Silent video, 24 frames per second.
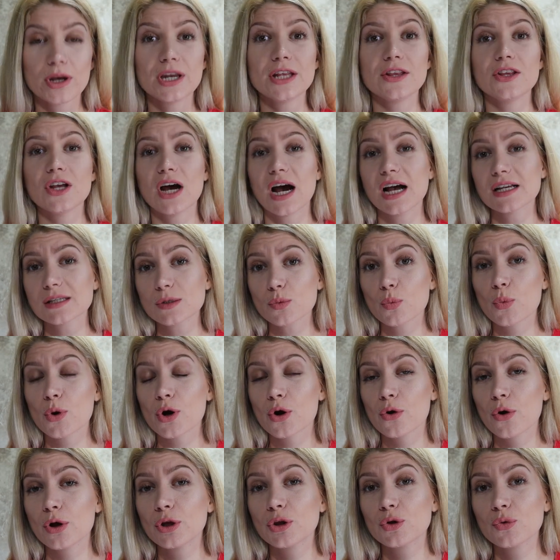When it does, we're
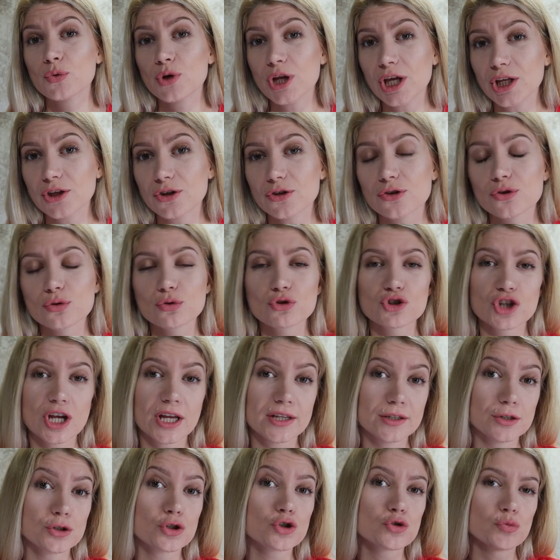going to need to
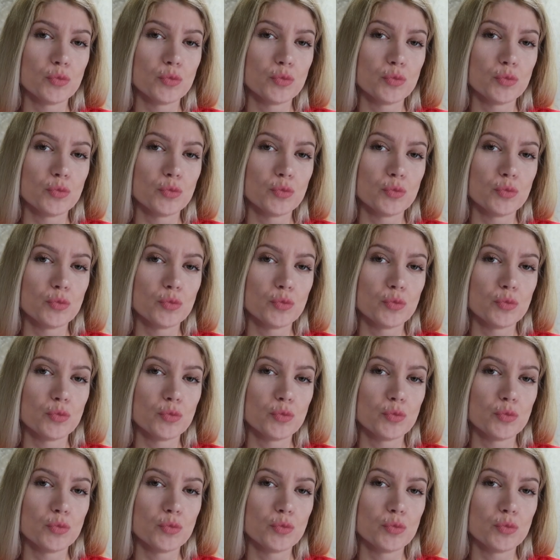sand it